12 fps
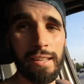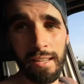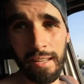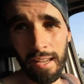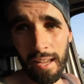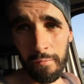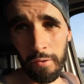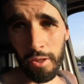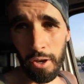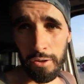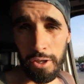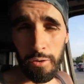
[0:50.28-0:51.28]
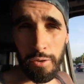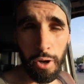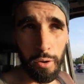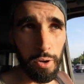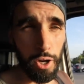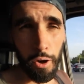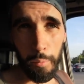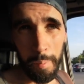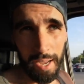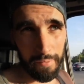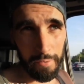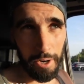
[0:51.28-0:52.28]
Buddy, and for those who don't know
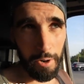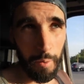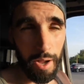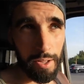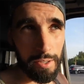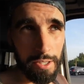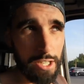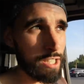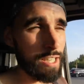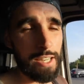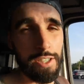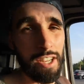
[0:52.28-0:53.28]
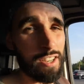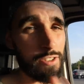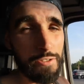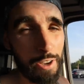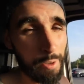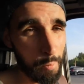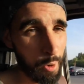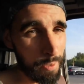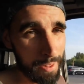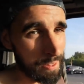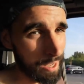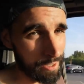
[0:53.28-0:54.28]
Beck very well, she's actually going to struggle more with
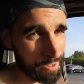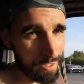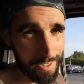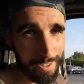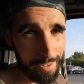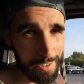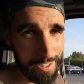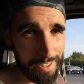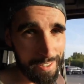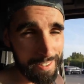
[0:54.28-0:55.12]
1,000 euros.